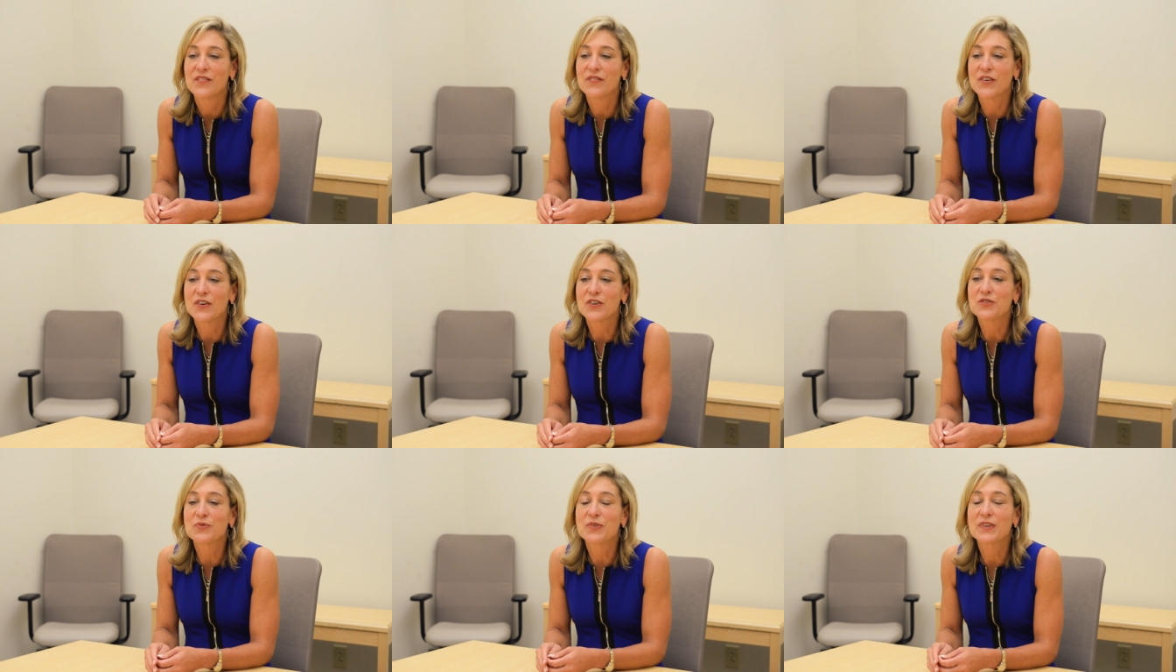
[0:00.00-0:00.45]

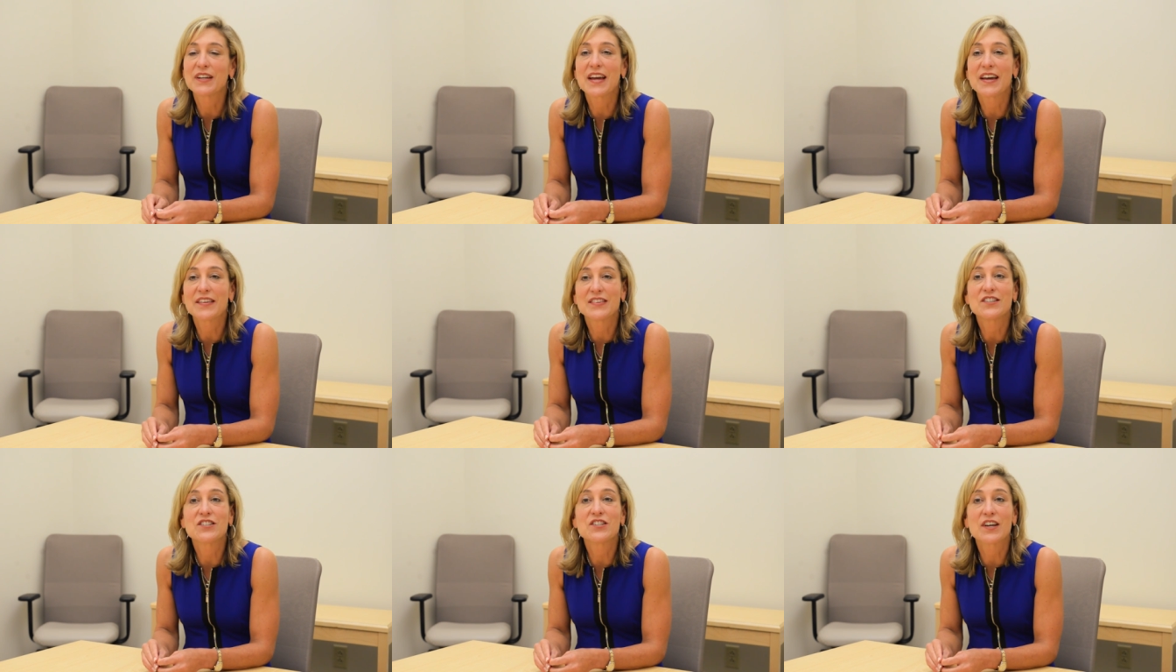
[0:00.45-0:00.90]
first really
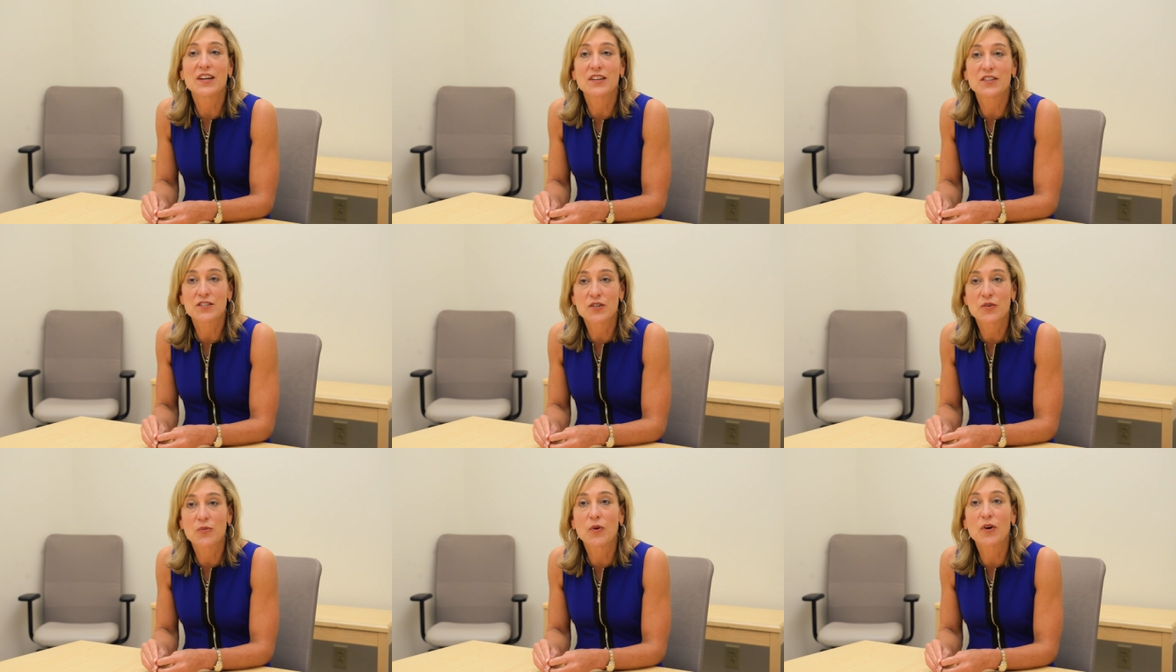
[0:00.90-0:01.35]
had the
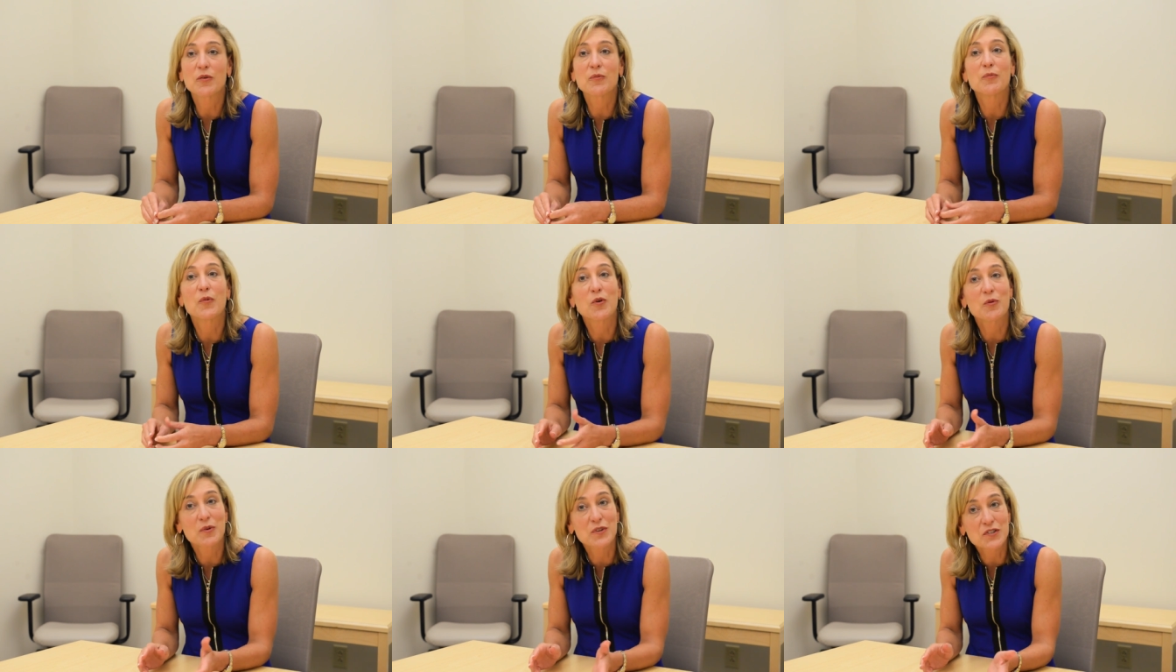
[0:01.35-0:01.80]
chance to
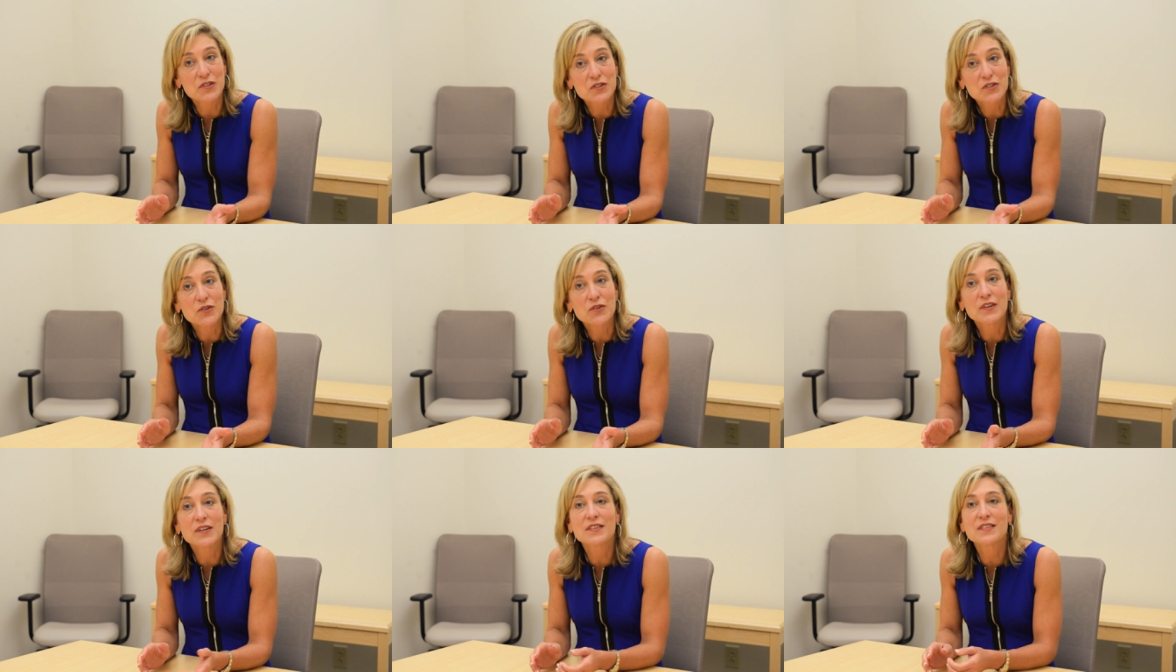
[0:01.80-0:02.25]
work more with
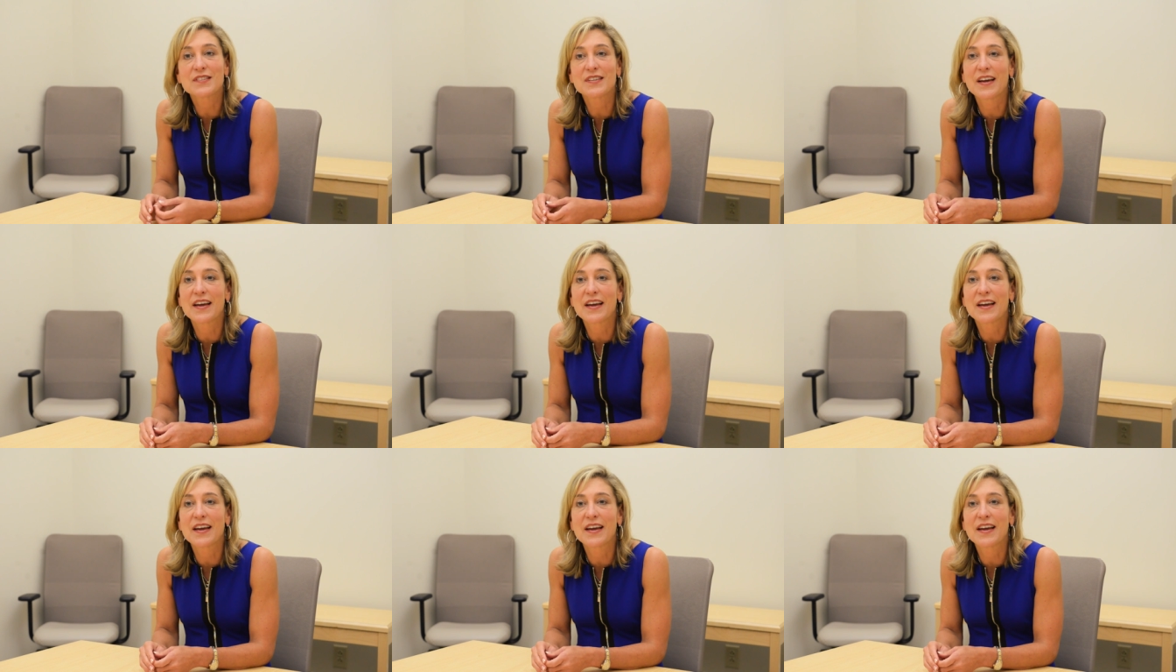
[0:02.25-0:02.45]
students.